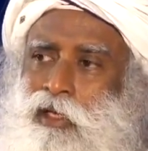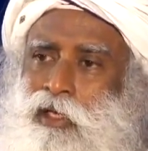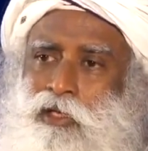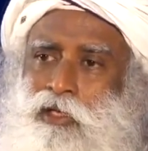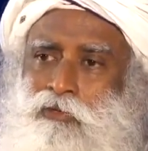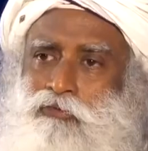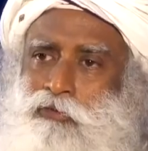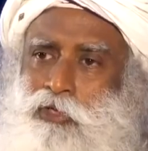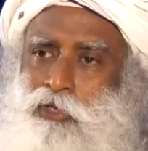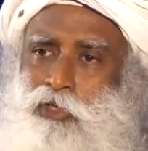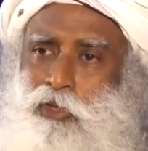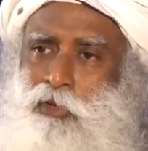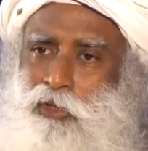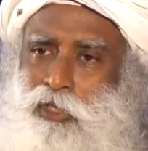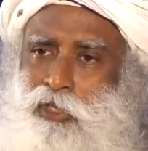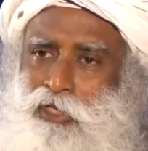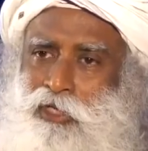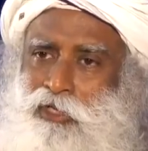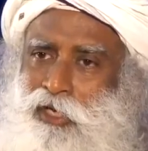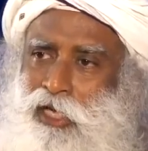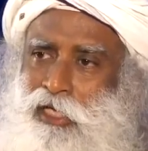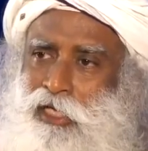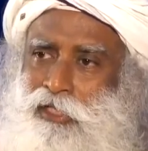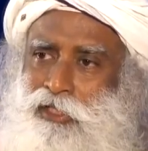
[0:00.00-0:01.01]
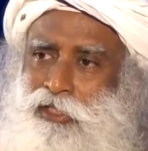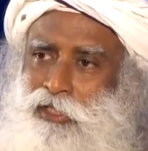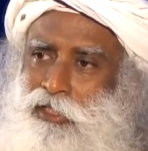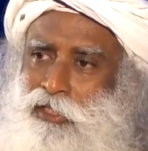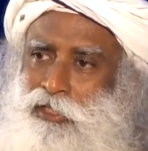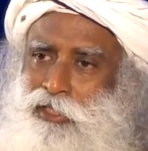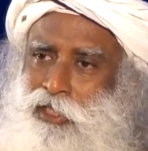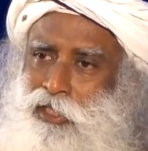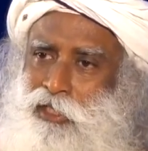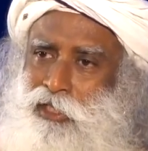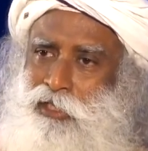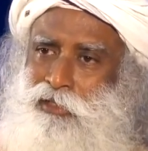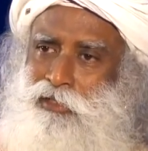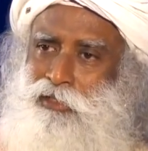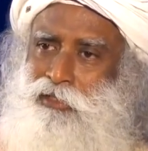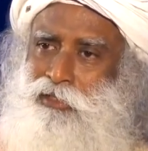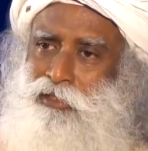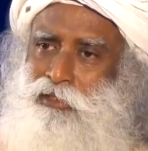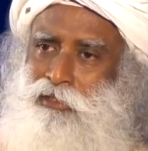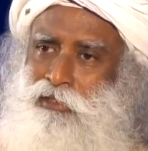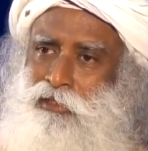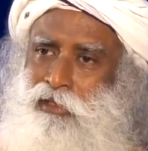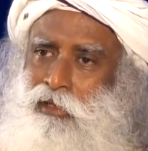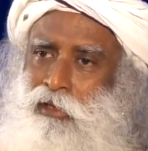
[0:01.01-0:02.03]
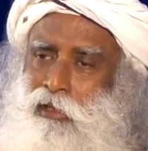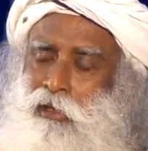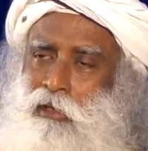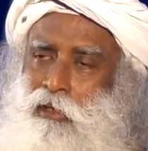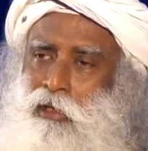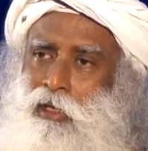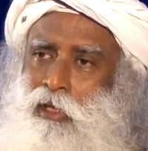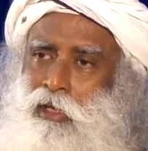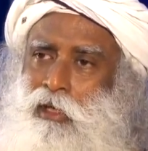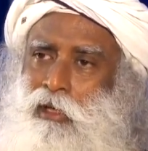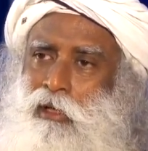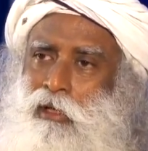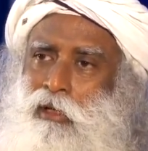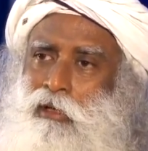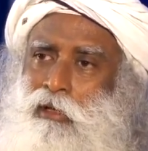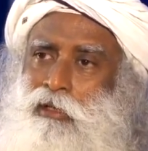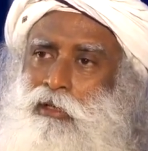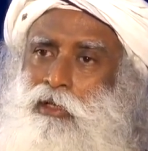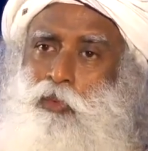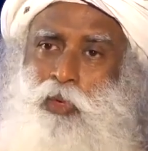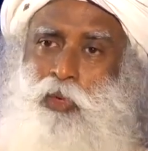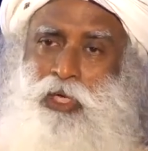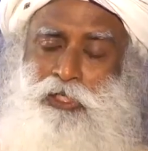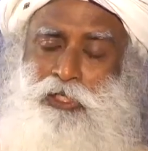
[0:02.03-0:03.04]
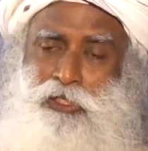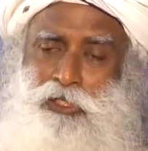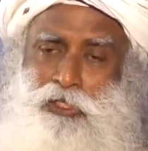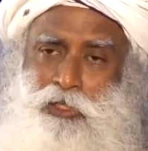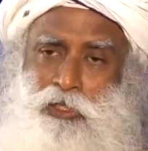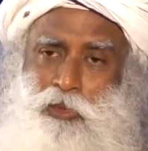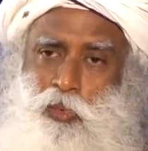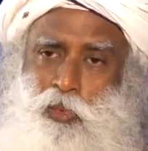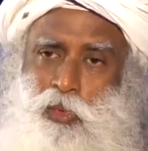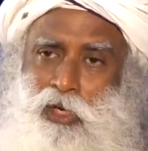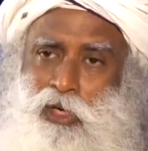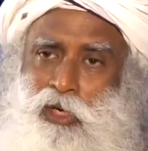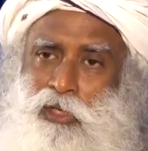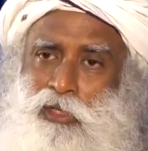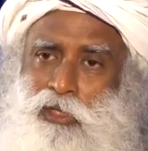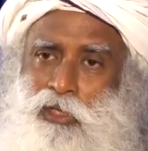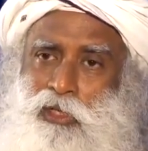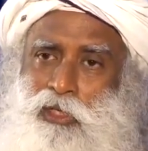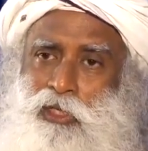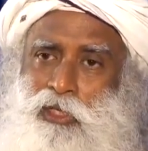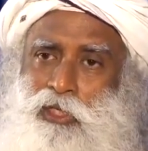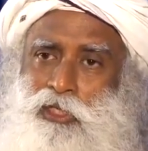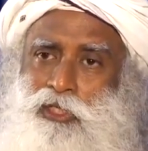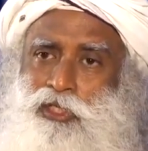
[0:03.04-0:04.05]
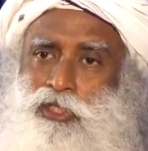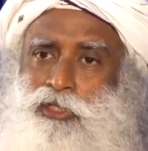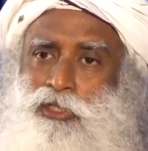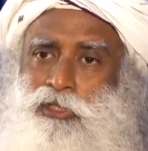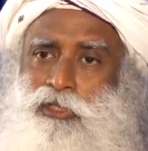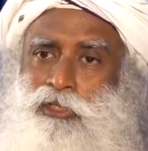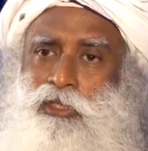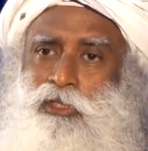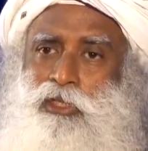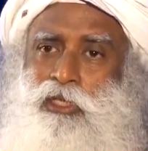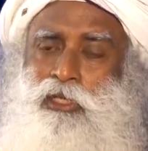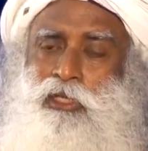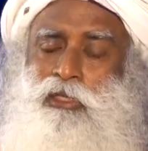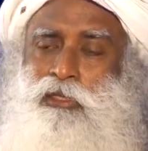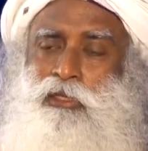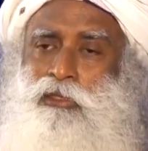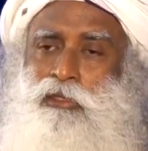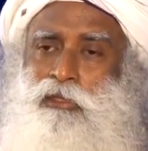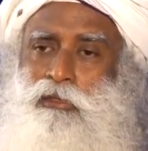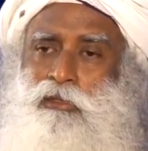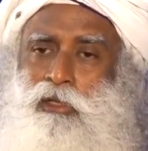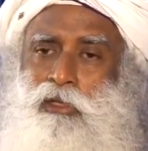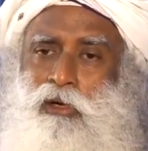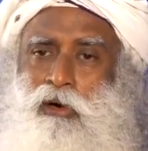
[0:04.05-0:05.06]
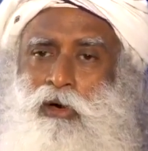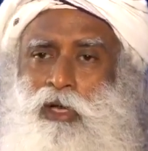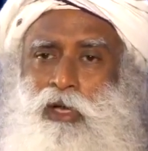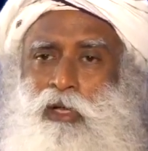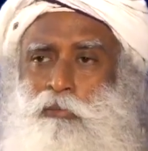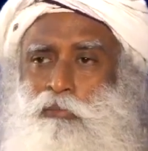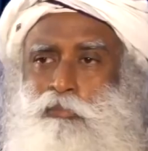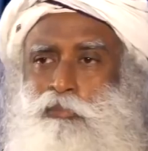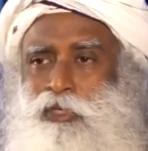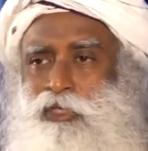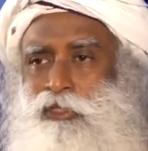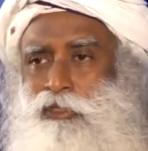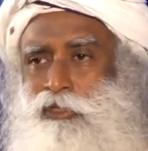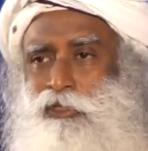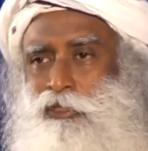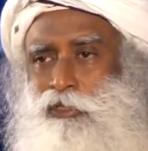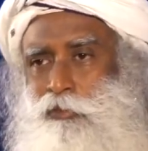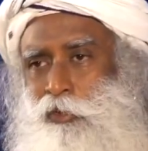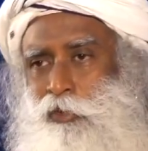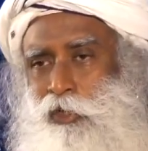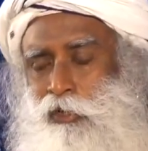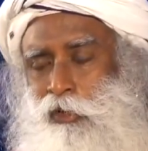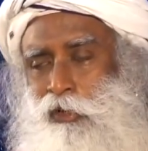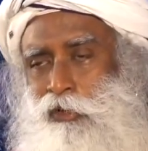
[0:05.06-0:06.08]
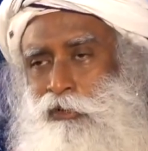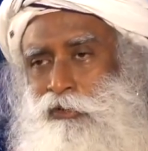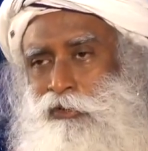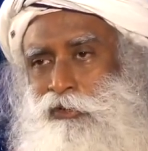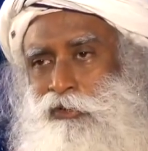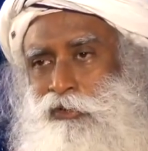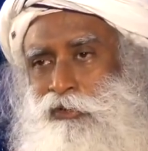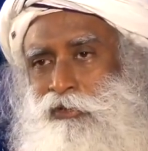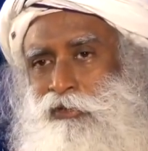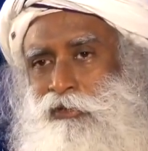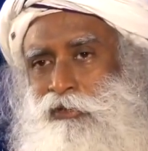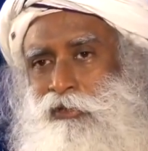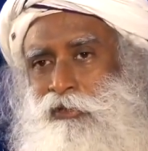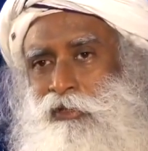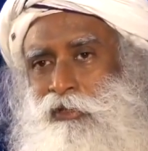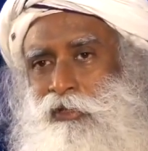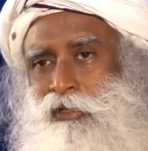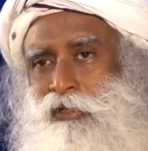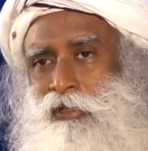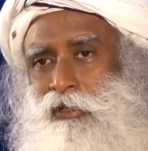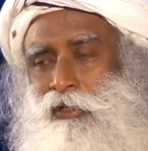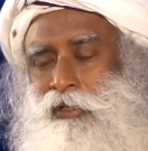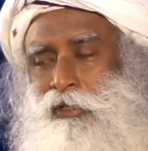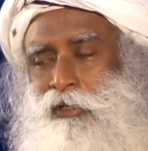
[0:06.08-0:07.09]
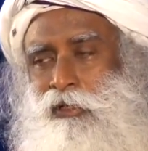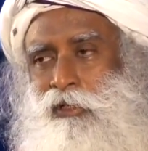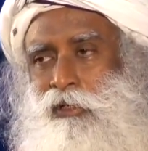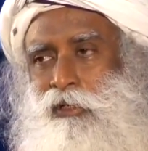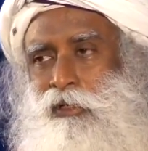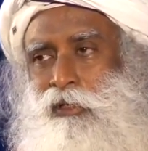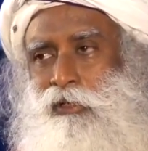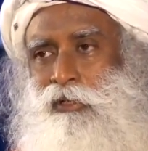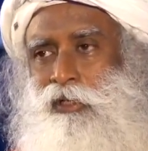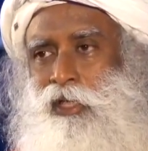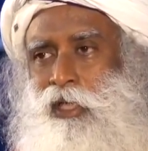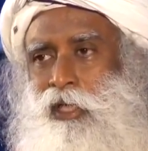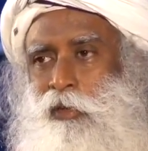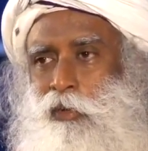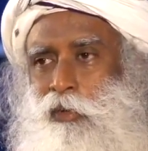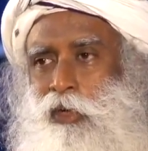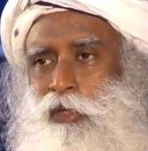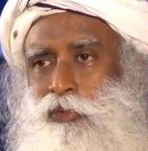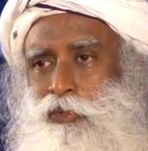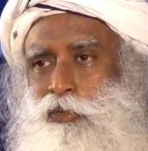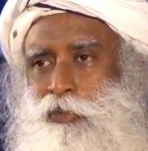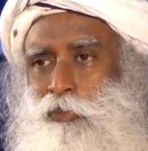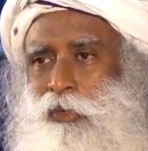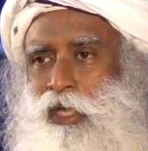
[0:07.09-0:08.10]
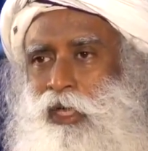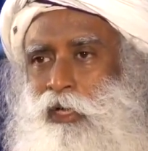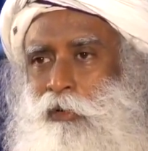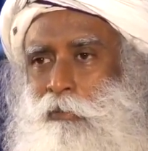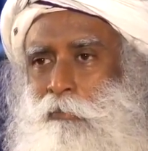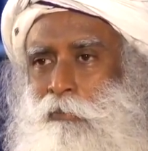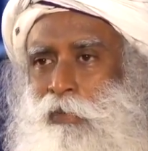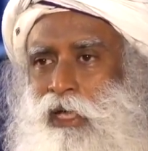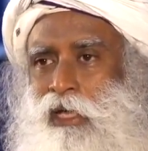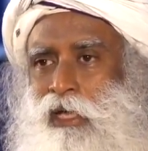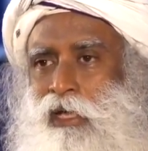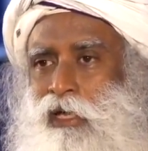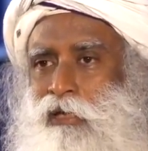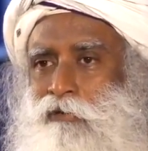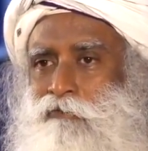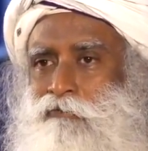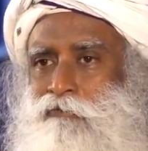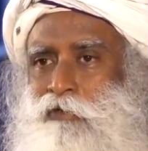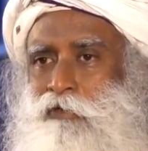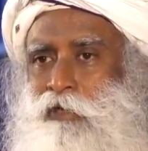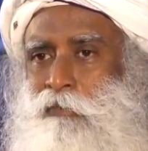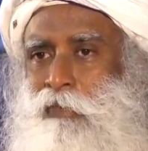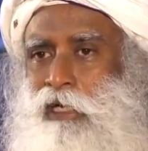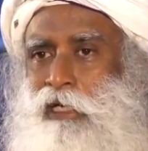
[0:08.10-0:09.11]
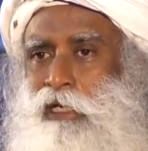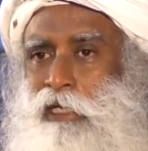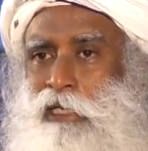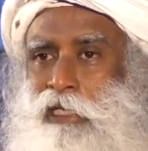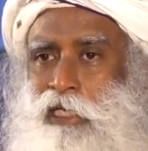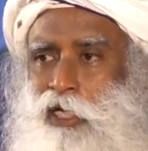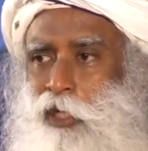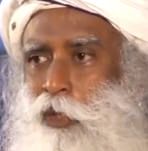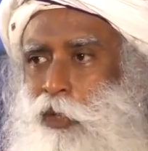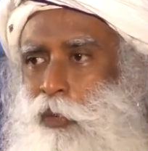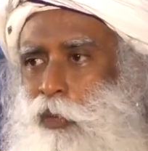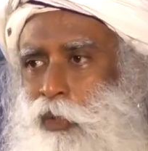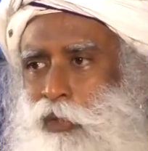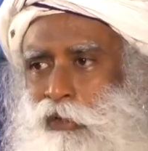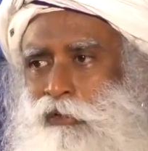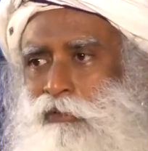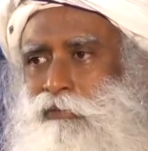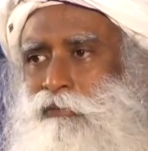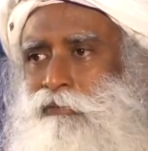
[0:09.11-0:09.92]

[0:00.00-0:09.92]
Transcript: If we don't address these things, the Western world is in on a binge because they want to make male and female equal.